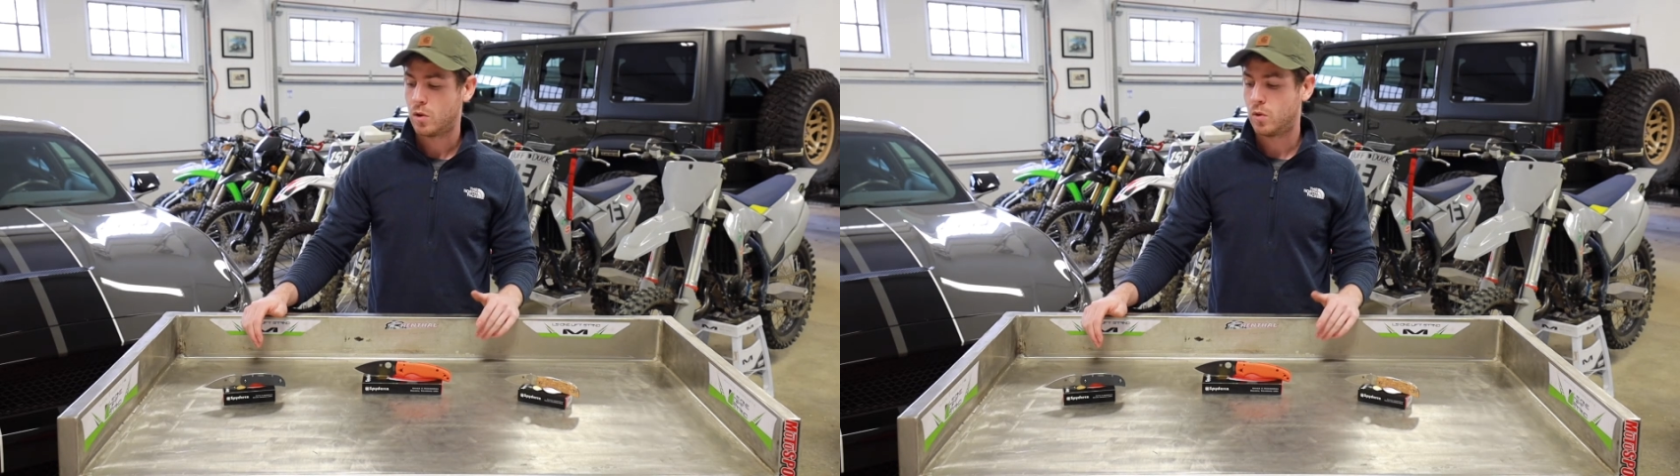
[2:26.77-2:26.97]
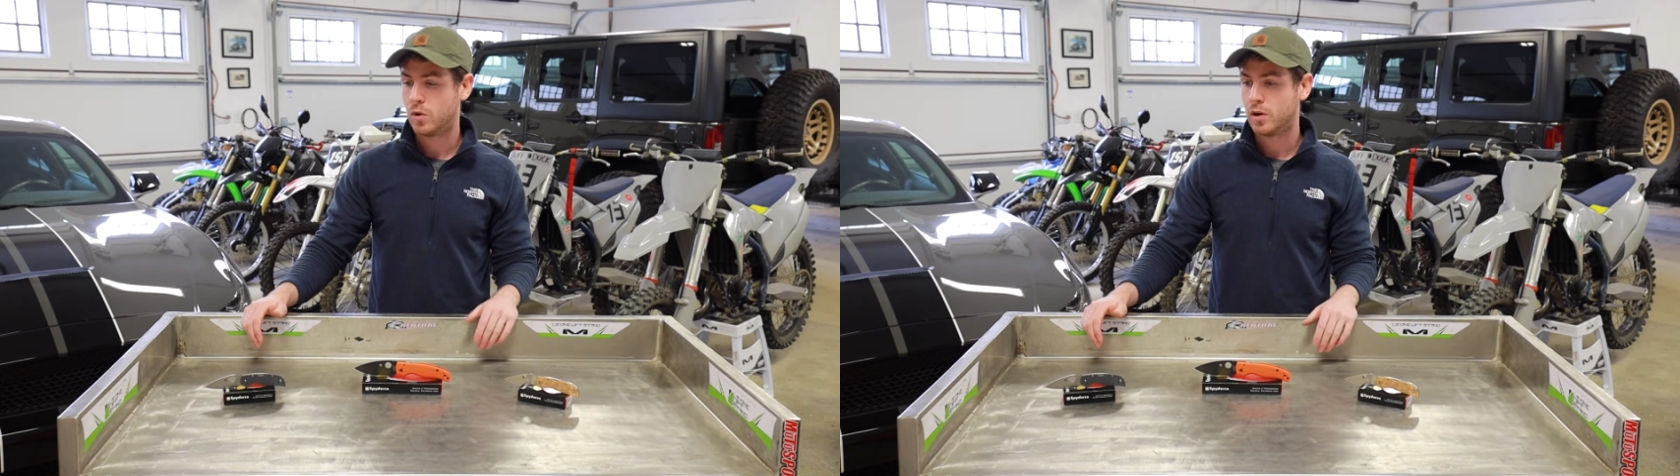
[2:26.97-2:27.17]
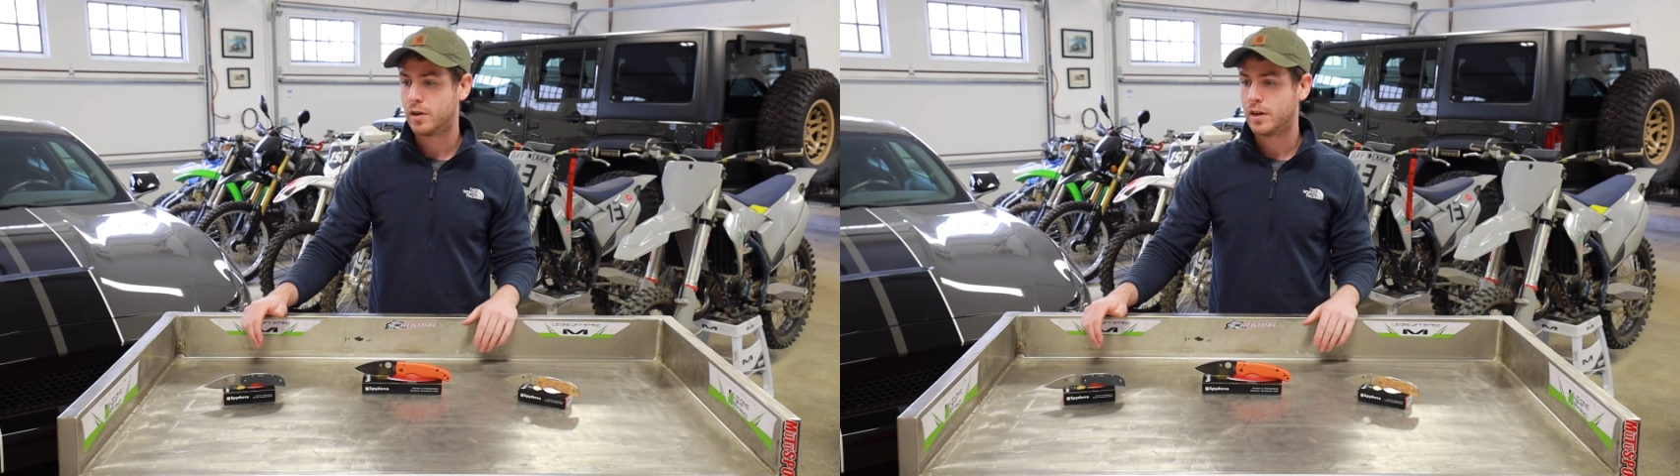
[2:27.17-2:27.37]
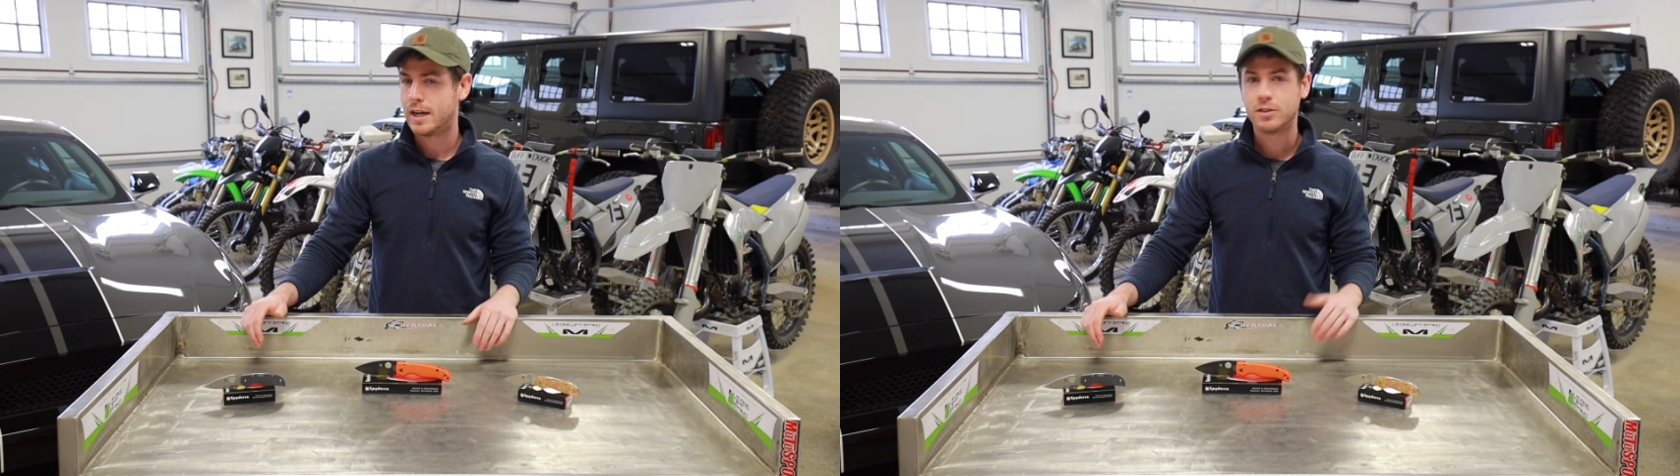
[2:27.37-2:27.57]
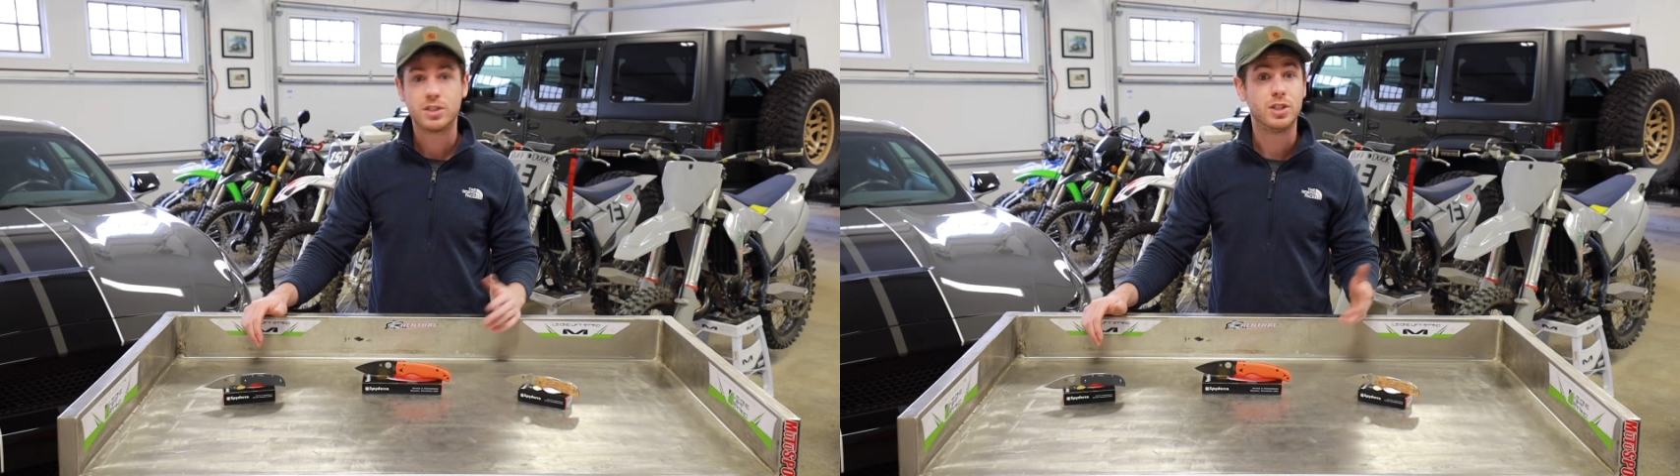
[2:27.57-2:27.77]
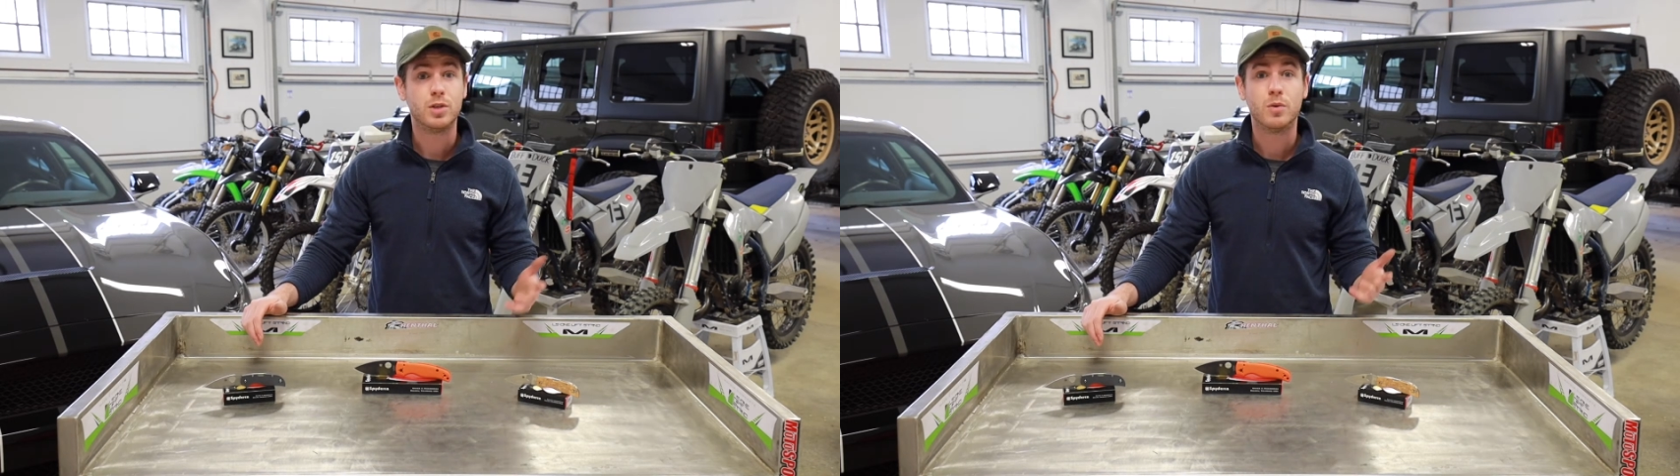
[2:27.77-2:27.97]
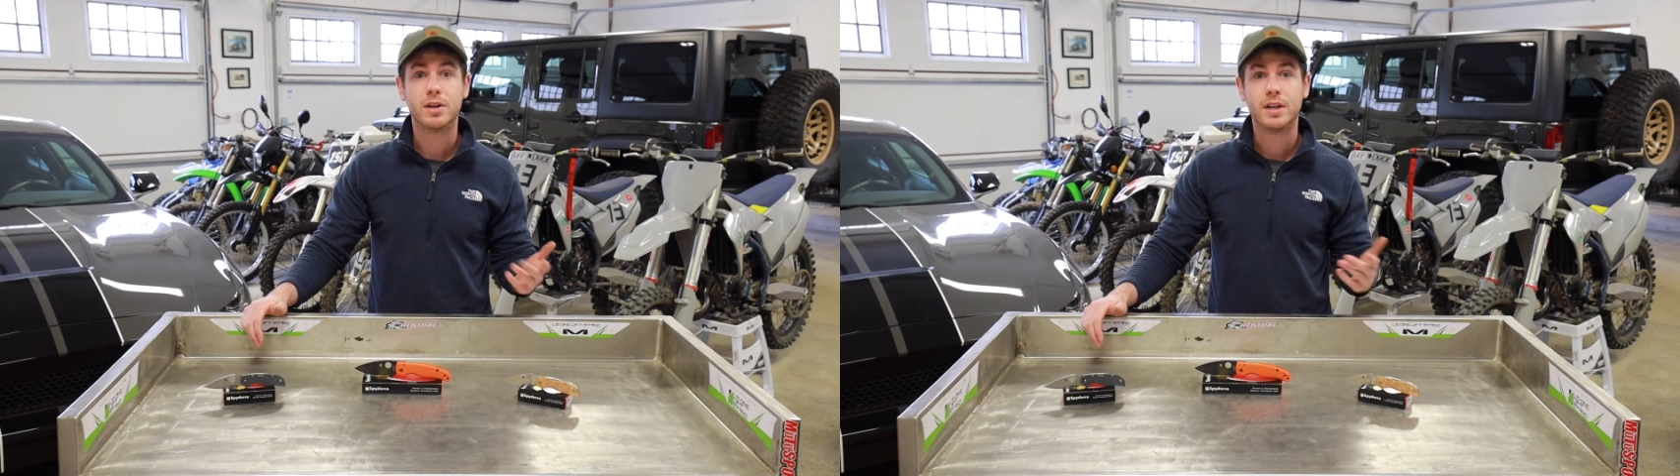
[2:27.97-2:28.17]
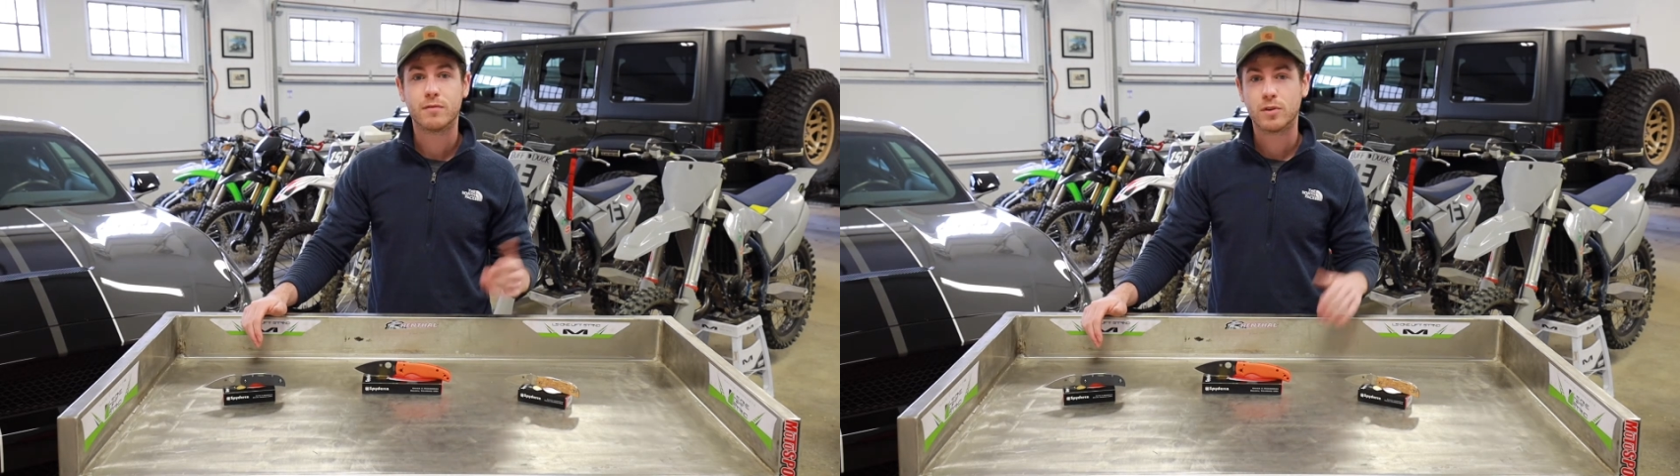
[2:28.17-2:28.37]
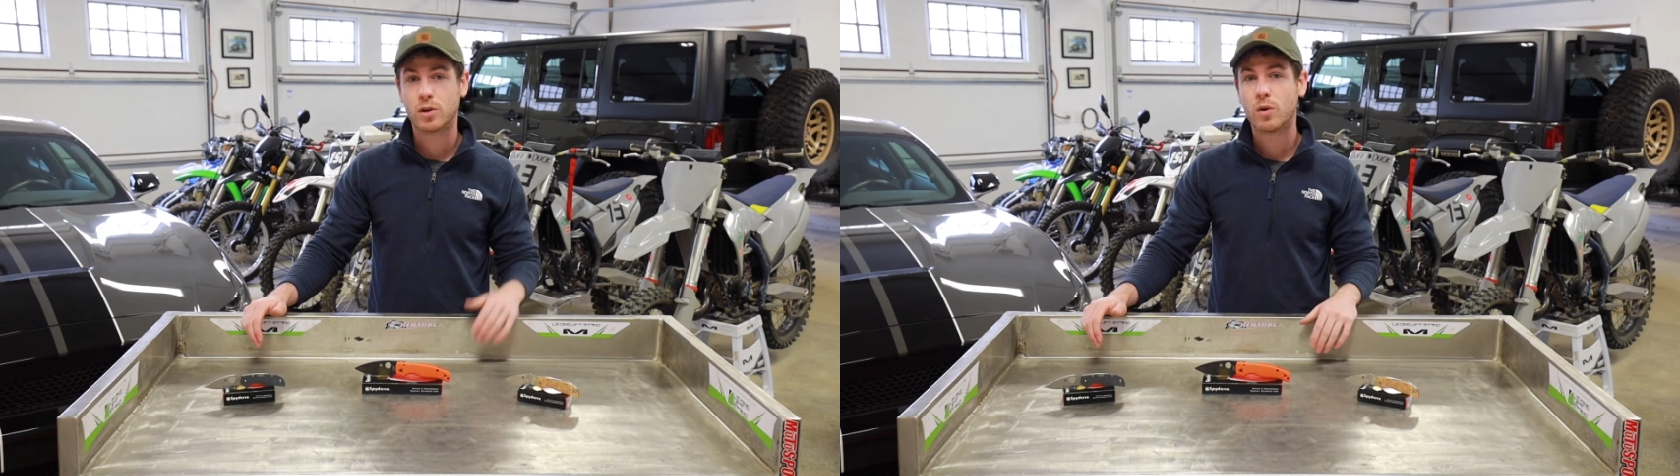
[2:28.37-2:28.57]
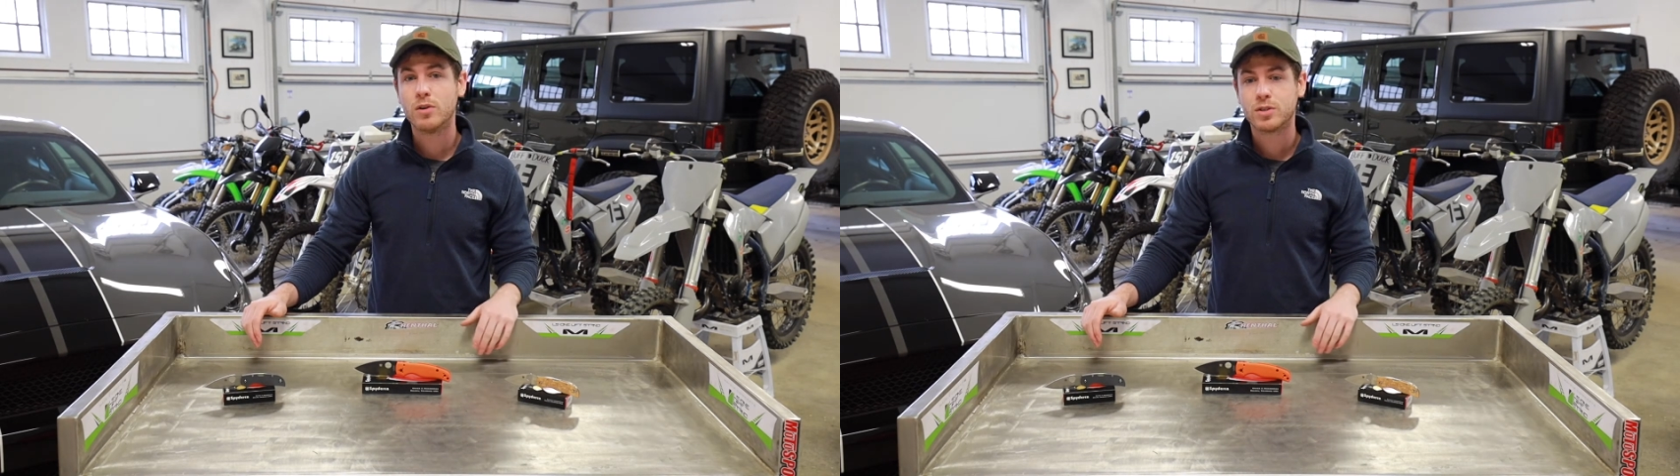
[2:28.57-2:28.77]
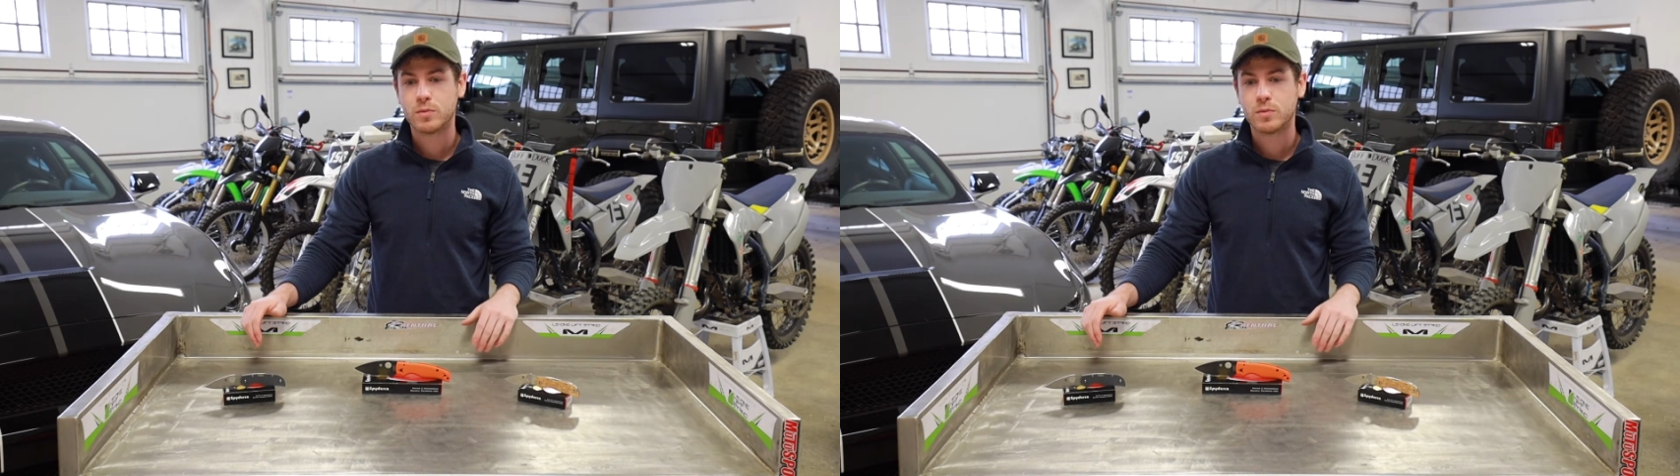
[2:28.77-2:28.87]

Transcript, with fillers: or LC200N for corrosion